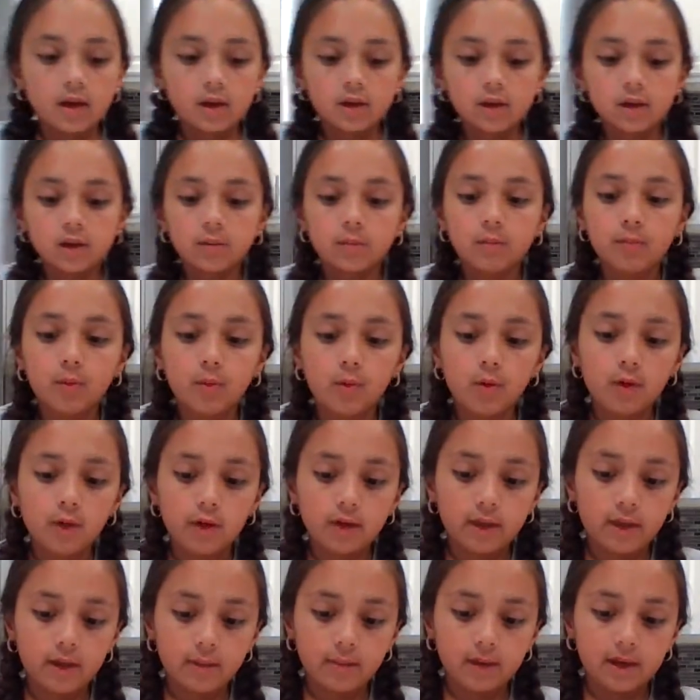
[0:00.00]
You pour
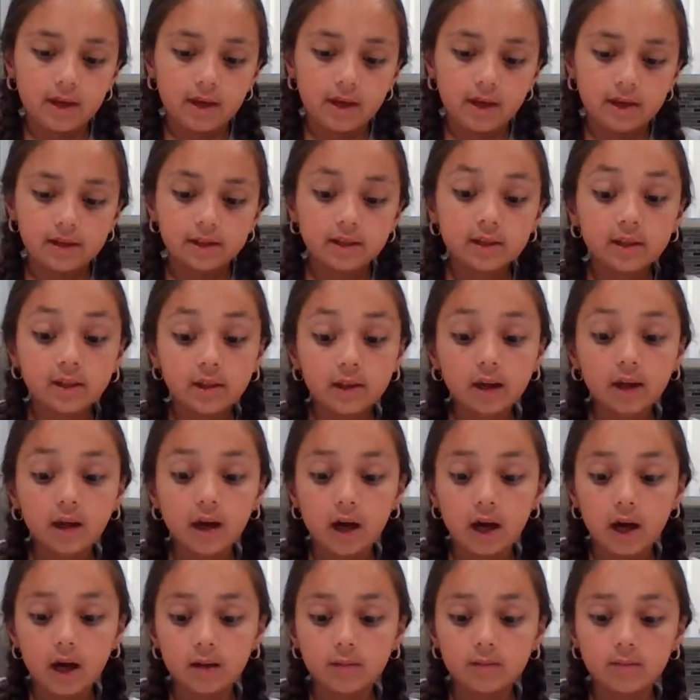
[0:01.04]
them into the
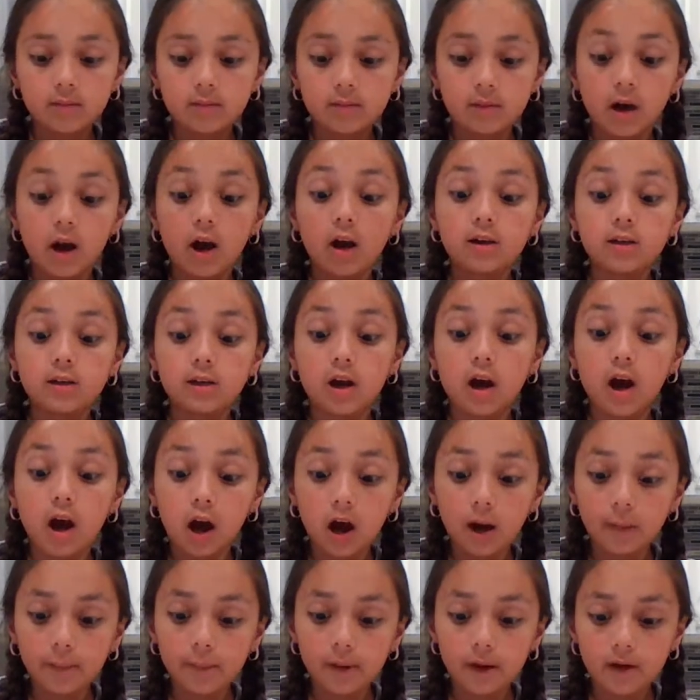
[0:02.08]
cup on
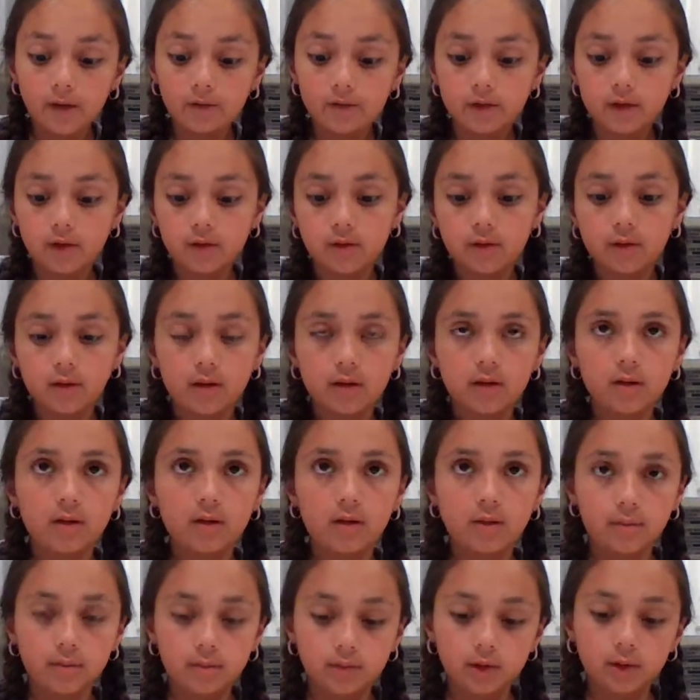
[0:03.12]
top of the
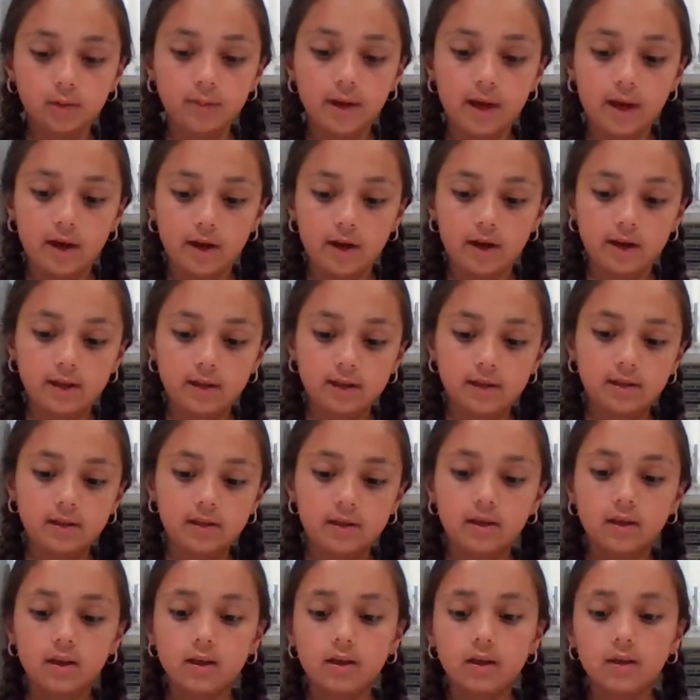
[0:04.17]
blueberries.
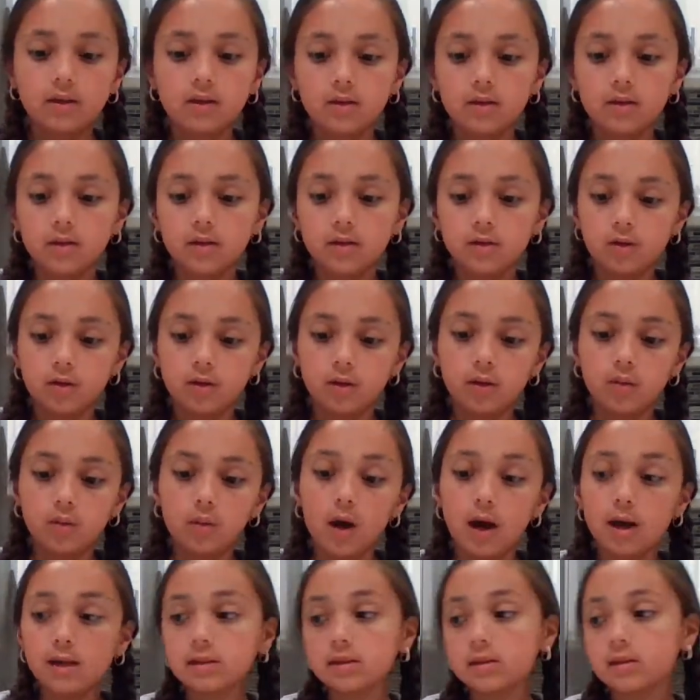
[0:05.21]
You do it
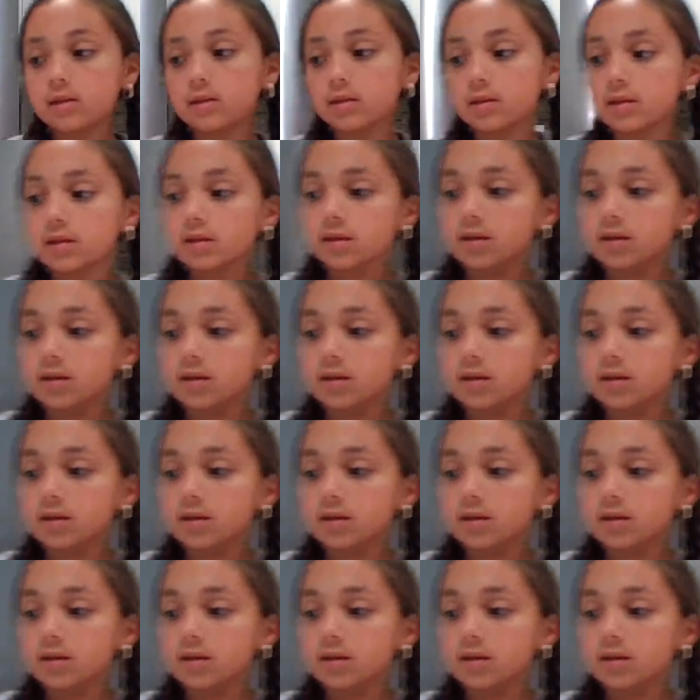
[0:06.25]
once.